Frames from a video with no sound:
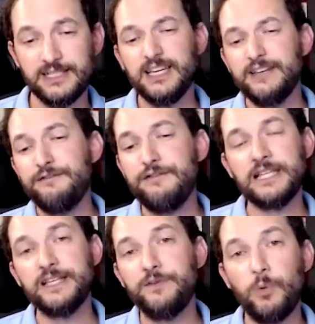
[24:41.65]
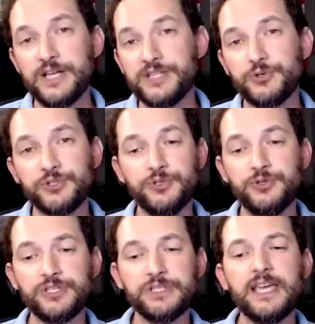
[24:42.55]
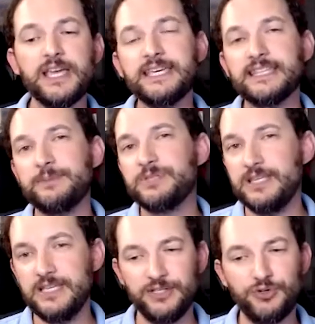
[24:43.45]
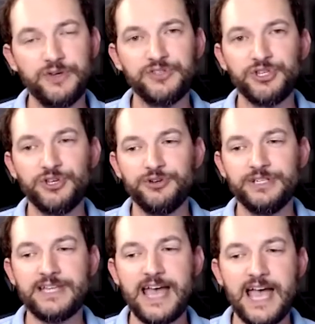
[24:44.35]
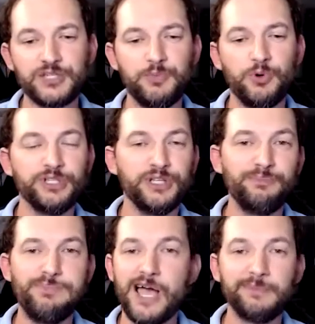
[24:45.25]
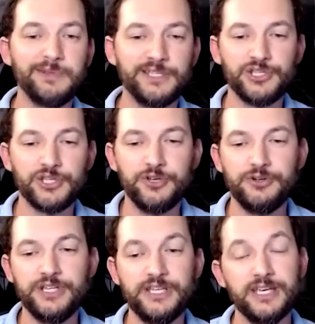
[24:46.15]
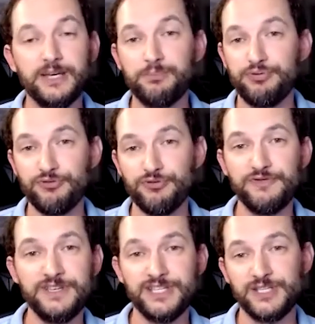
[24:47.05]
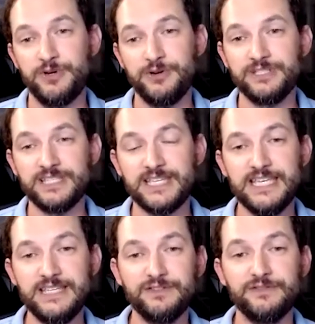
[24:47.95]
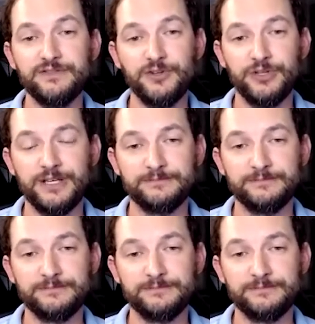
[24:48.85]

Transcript: And finally, for WhiteSource users, GitLab's innovative security dashboard and pipeline security improve the experience even further.